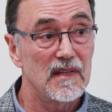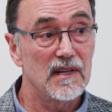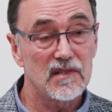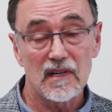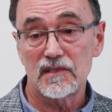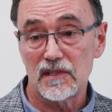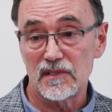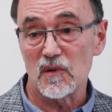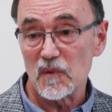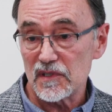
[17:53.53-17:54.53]
that
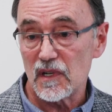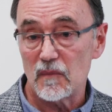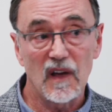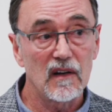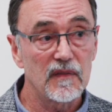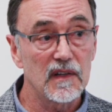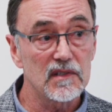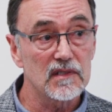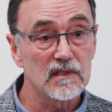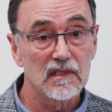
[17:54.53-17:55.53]
assesses the risk and
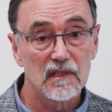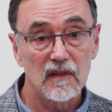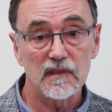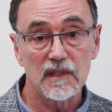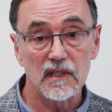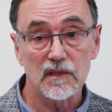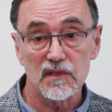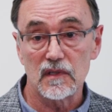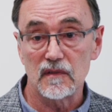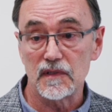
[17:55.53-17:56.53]
benefits of clinical
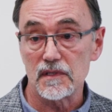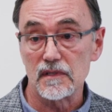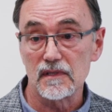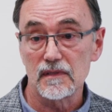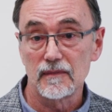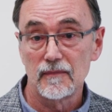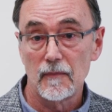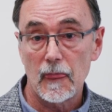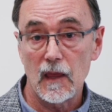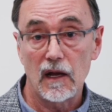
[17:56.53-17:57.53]
services.
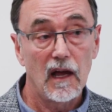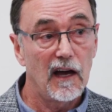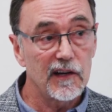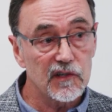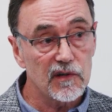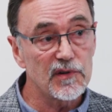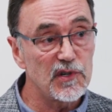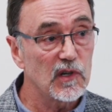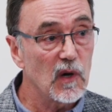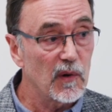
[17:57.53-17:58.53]
Now, I encourage
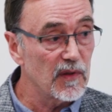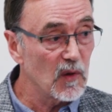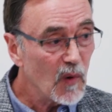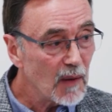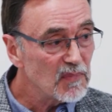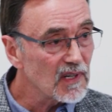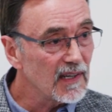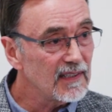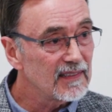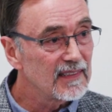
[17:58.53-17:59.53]
you to go to their
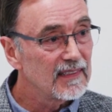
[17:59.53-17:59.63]
website,